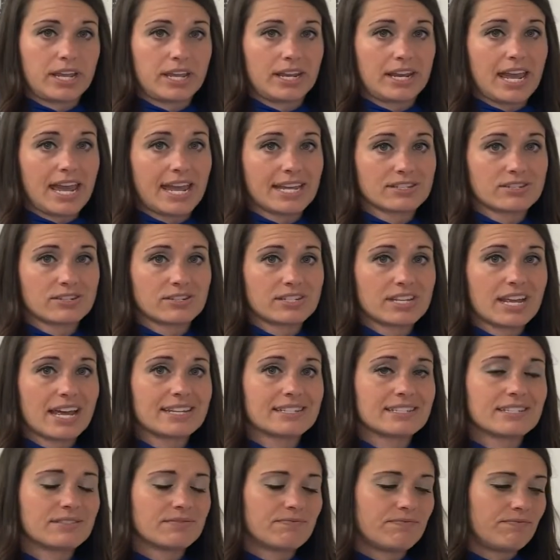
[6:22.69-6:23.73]
in
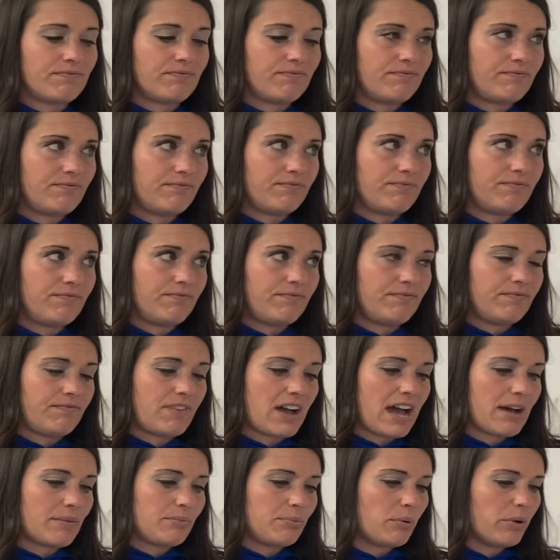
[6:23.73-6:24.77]
exercise
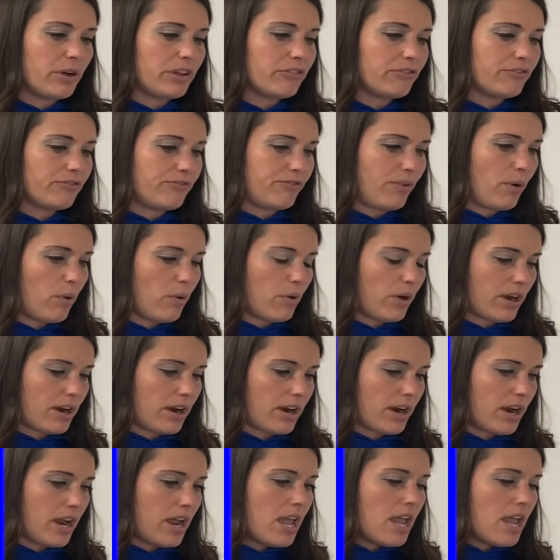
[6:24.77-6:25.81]
5.4,